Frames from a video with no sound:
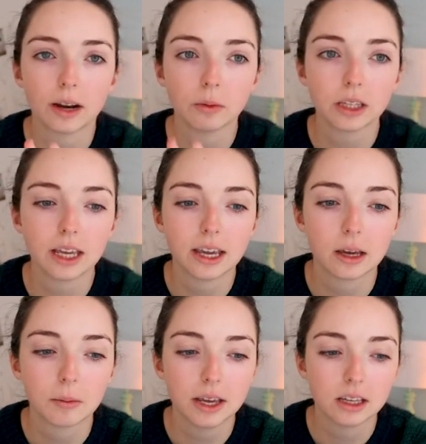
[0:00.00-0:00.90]
I really
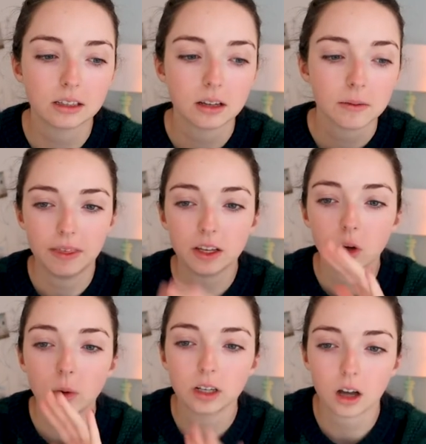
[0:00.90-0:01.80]
am. And I think
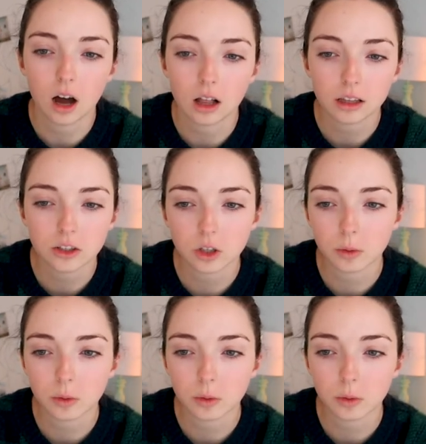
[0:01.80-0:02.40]
going to college,